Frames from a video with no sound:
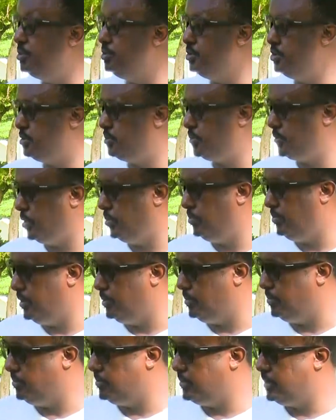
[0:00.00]
huge
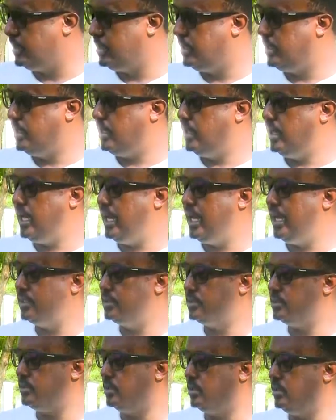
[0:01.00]
problem
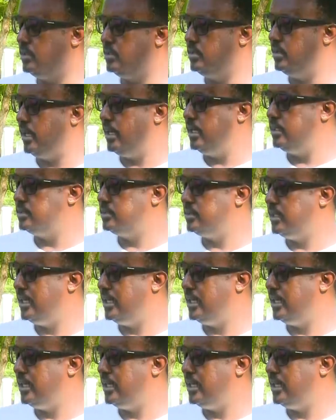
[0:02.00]
has has